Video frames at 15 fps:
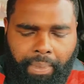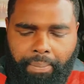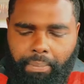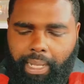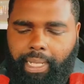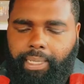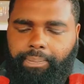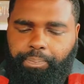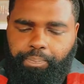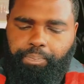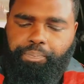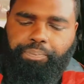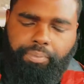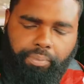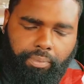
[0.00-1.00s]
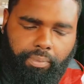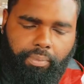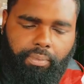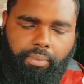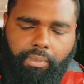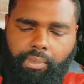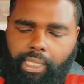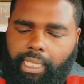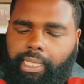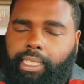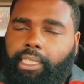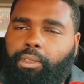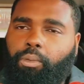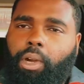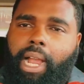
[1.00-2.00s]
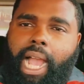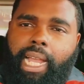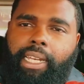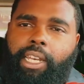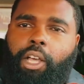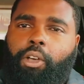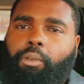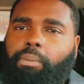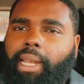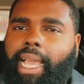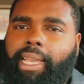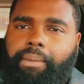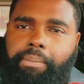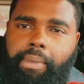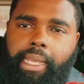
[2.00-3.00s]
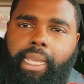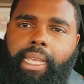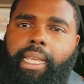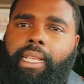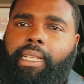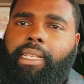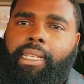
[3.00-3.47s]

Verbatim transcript: But this is where I know black men